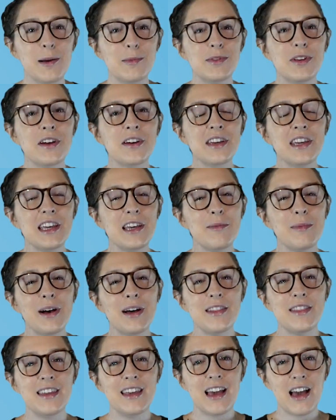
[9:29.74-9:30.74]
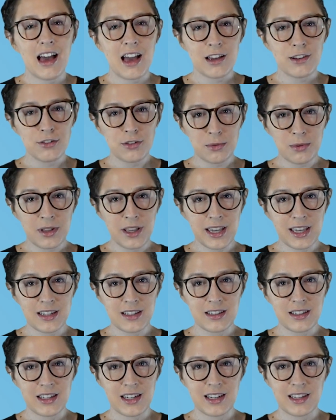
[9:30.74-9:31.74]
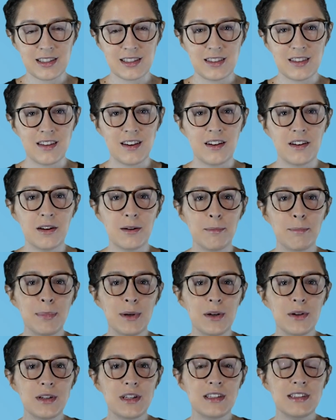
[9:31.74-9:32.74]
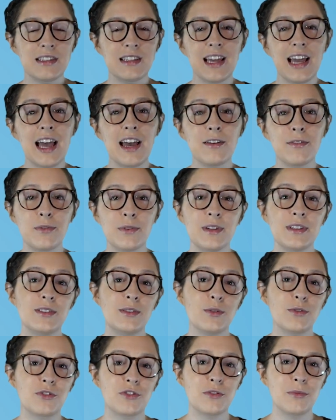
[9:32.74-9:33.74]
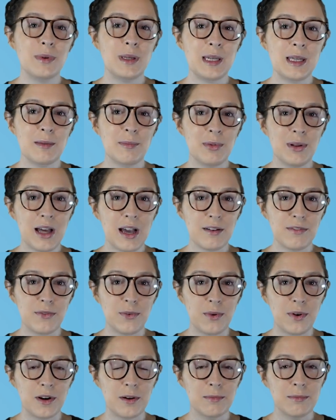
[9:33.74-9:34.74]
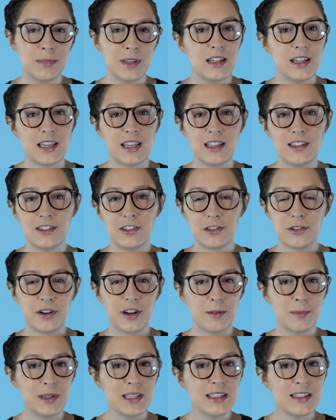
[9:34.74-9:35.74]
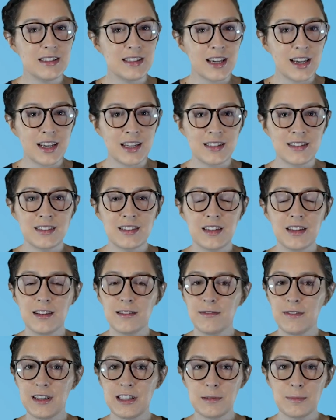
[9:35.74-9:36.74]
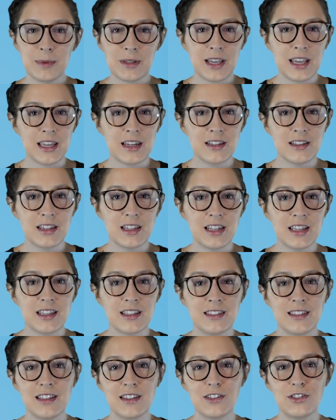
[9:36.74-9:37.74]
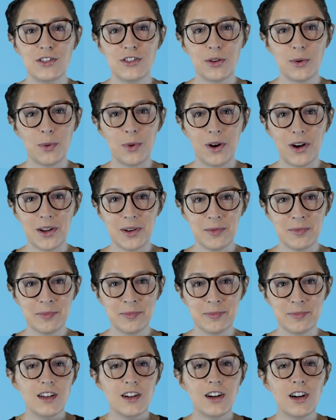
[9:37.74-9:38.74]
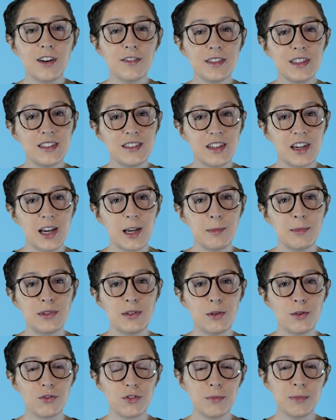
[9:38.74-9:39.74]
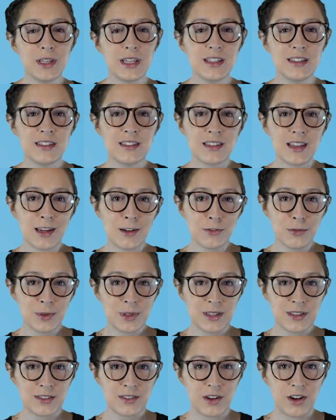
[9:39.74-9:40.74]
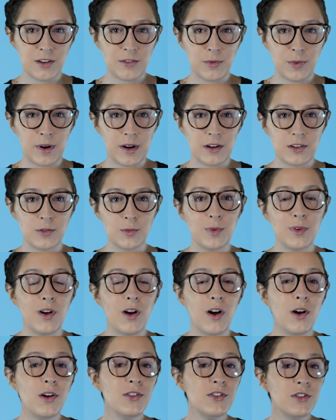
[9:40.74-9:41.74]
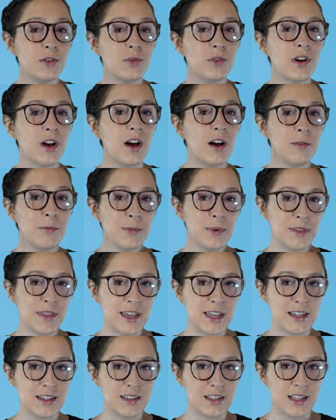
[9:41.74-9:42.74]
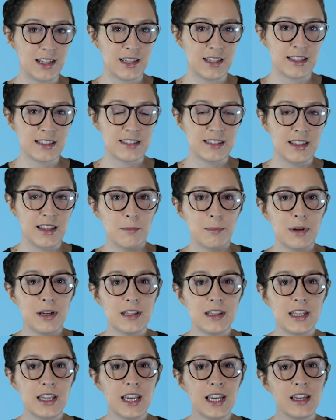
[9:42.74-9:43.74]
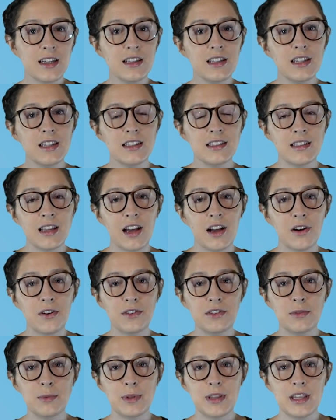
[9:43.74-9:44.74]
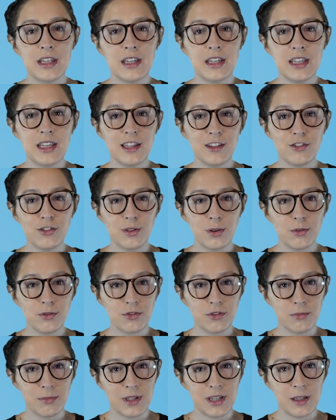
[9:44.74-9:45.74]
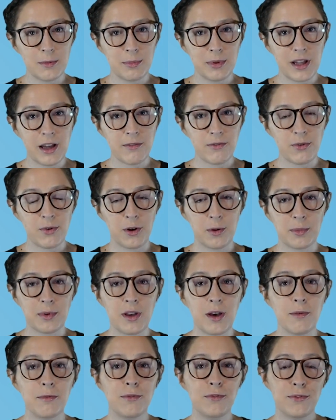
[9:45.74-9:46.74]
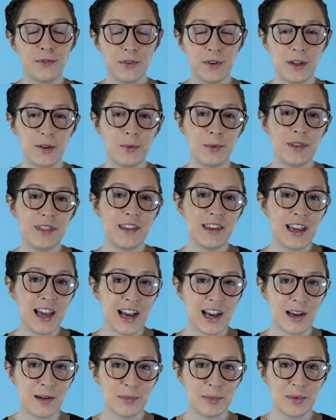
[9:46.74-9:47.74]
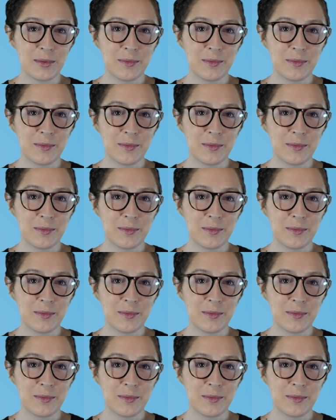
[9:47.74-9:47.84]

I'm talking about the actual analytics that are built into every social media platform, like Instagram Insights, Facebook Analytics, and so on. Oftentimes, social media scheduling softwares will also come with analytics, but the analytics housed within each social media platform comes free with the app.